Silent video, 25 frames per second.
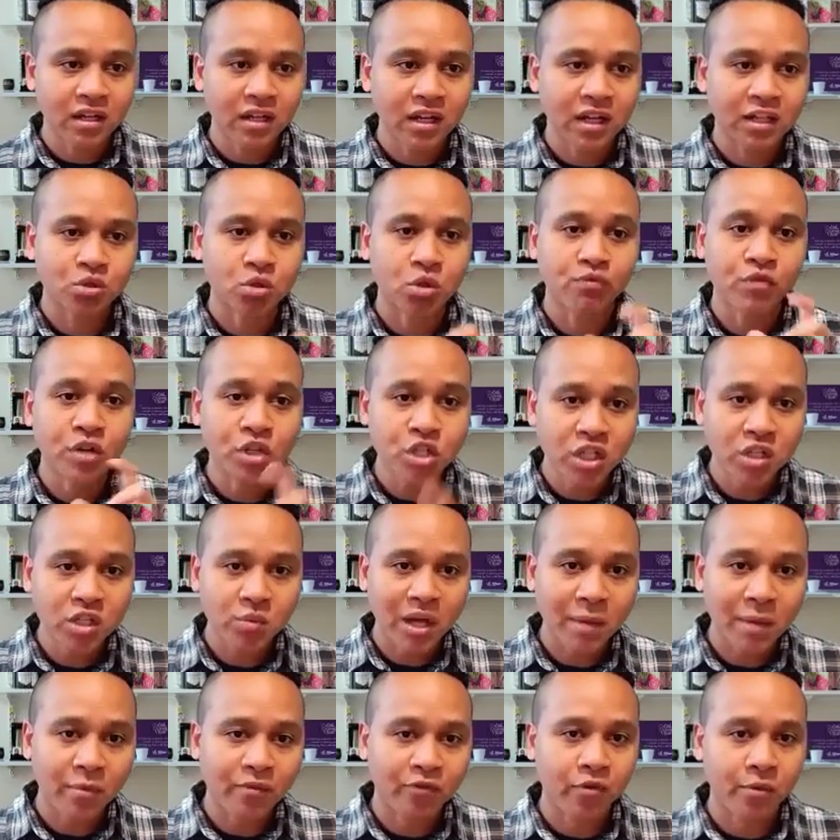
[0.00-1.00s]
And so originally when
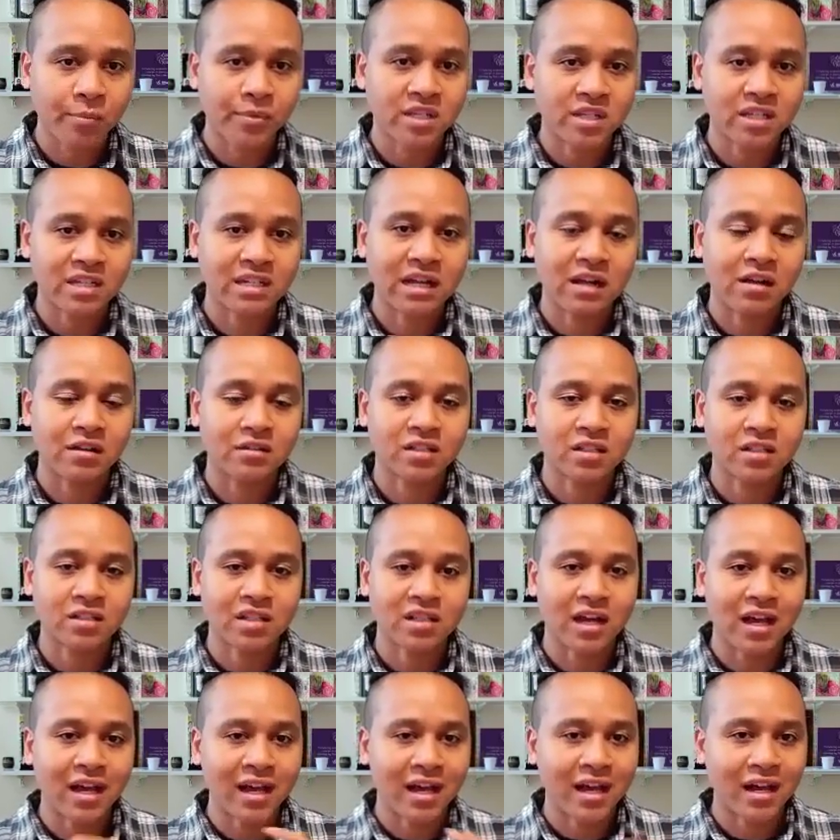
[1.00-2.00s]
I performed this analysis,
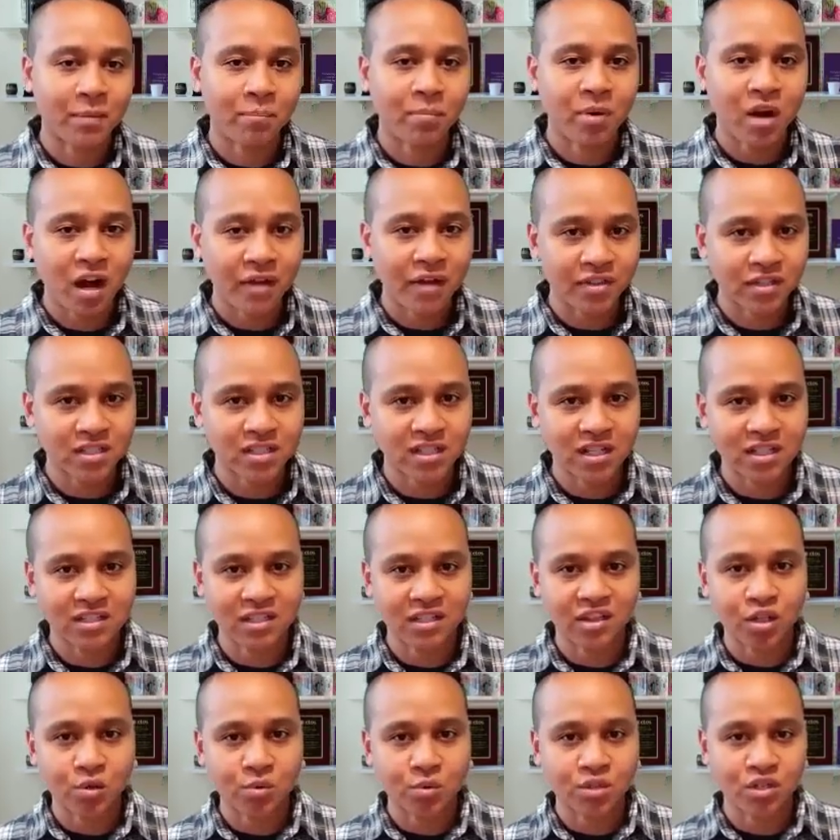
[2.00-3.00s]
I had hypothesized
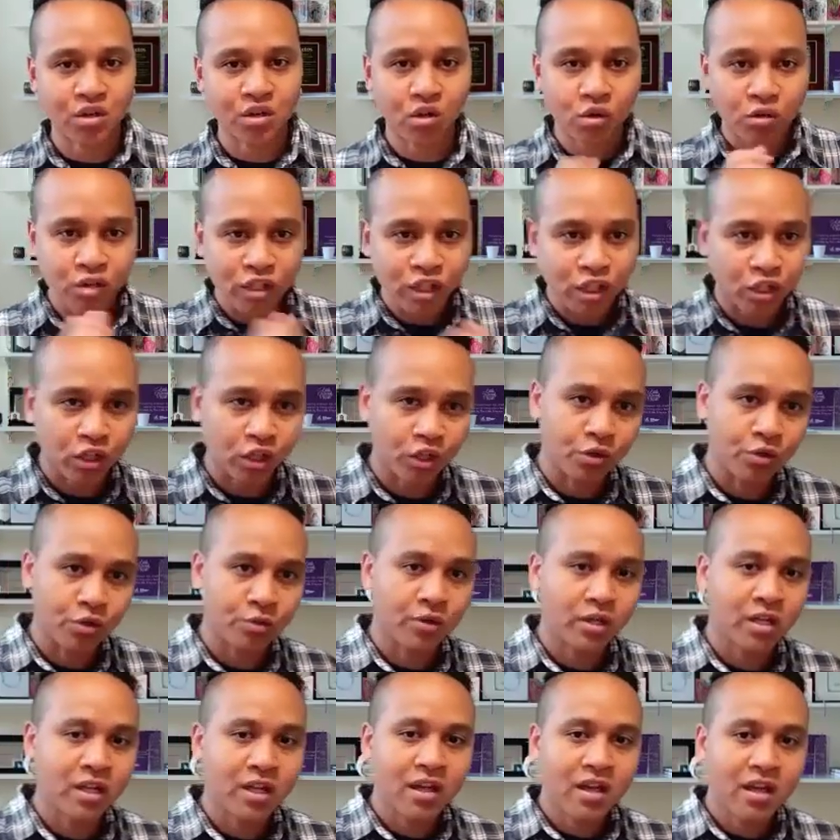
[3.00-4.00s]
that there was an early
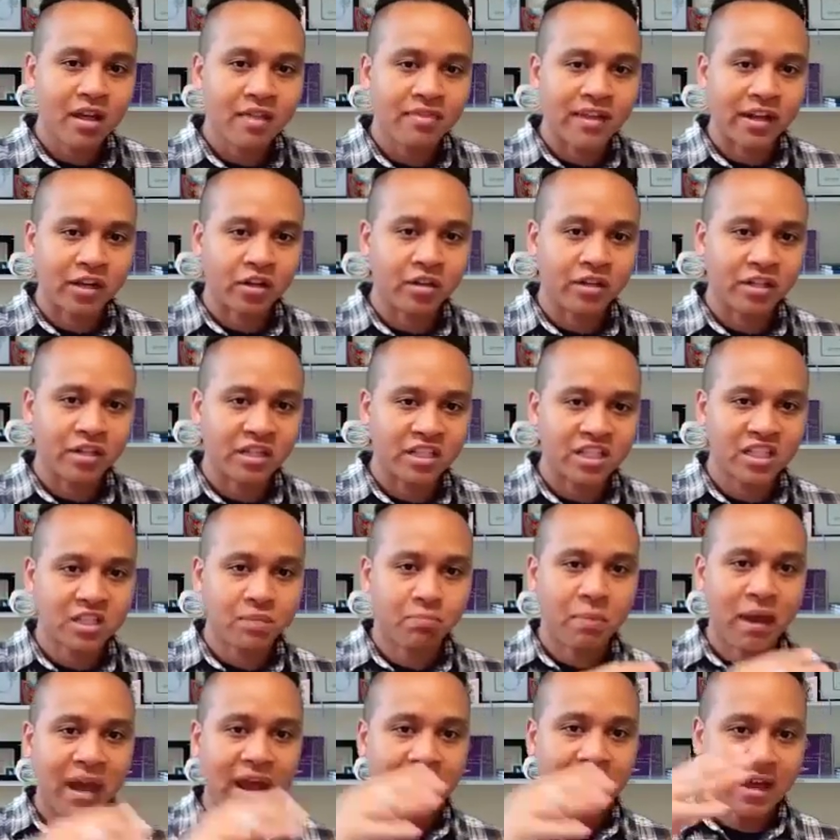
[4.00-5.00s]
clone that could
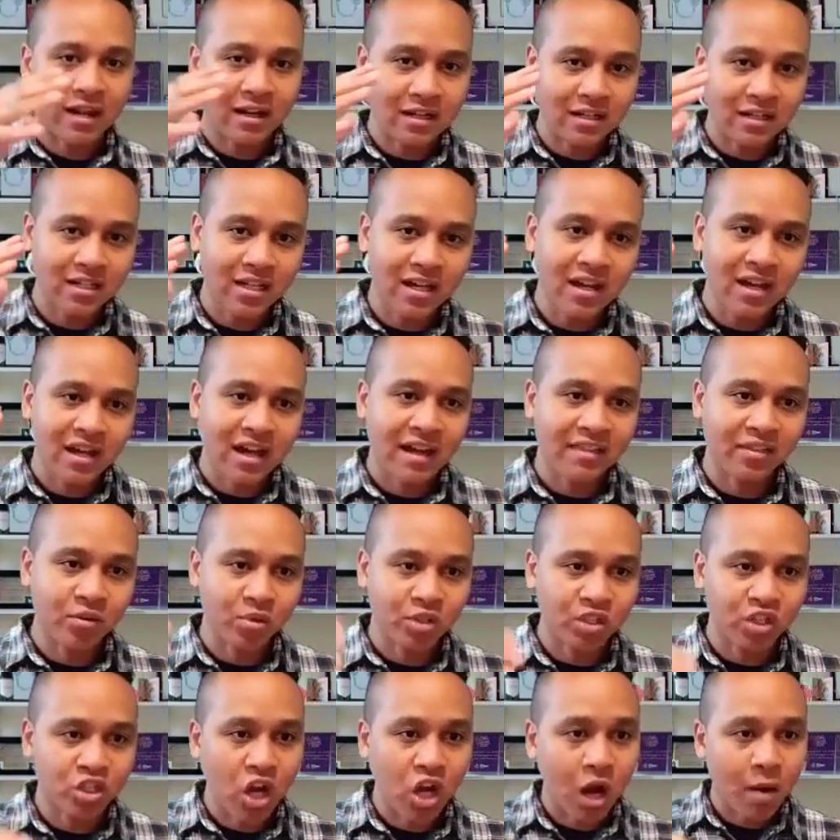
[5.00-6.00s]
expand and that
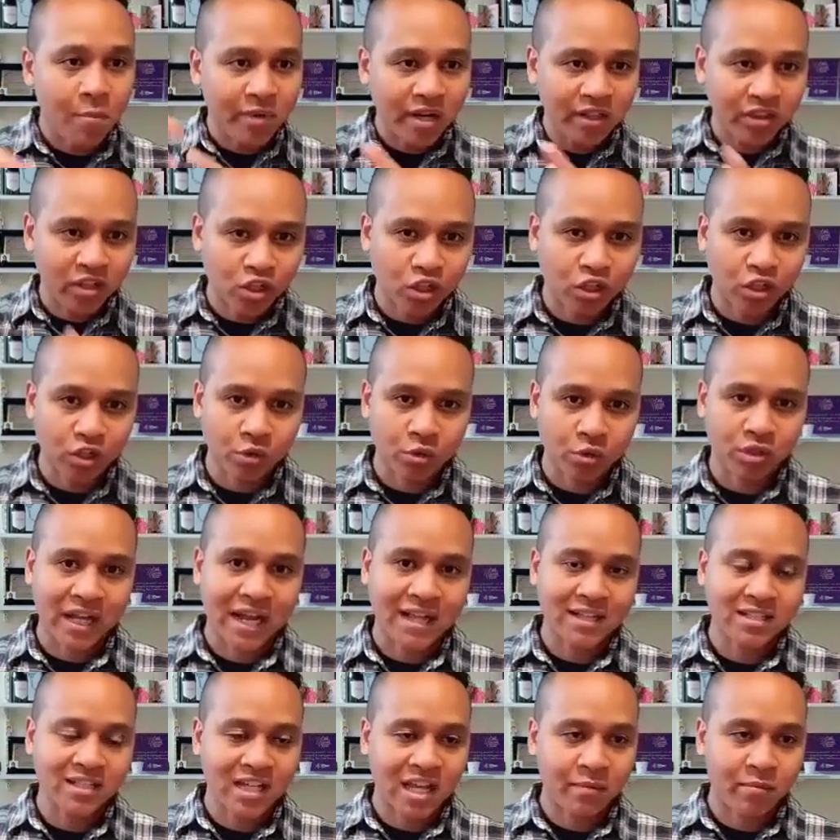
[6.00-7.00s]
would dominate the clonal
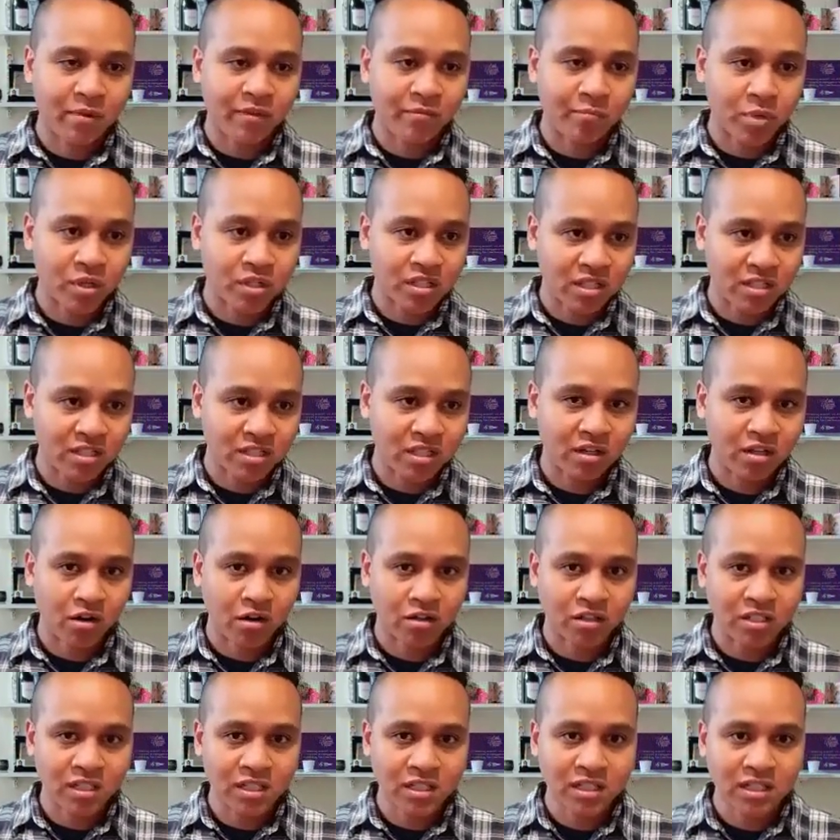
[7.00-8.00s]
landscape of persisting
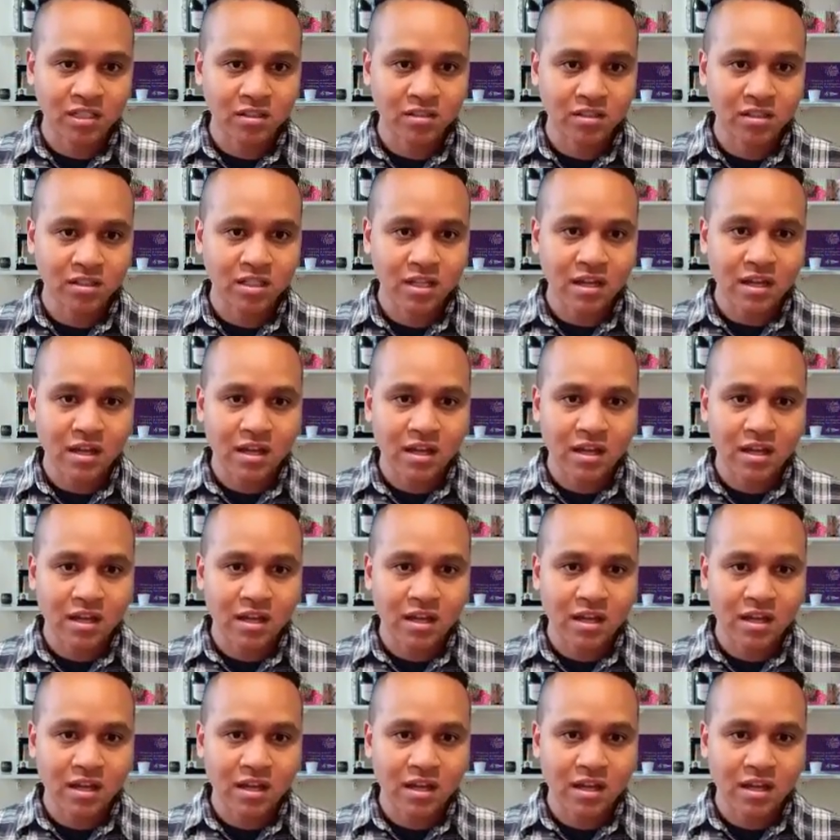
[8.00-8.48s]
CAR-T cells.